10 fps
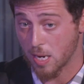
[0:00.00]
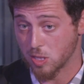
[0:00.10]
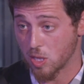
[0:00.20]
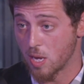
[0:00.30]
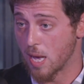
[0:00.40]
and
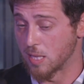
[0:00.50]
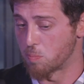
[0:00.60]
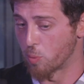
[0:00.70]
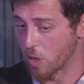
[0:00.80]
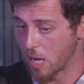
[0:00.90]

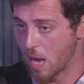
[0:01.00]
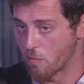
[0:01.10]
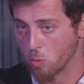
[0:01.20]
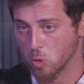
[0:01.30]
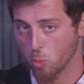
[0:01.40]
it's bringing
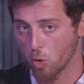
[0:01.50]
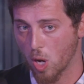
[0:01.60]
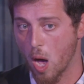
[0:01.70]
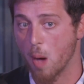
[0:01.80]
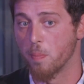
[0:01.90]
everyone's
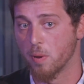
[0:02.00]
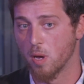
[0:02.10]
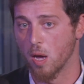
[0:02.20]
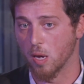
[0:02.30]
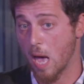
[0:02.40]
work up
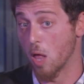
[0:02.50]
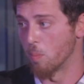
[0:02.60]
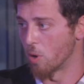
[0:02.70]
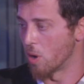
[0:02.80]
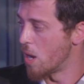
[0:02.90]
a
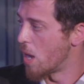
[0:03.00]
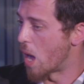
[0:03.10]
caliber.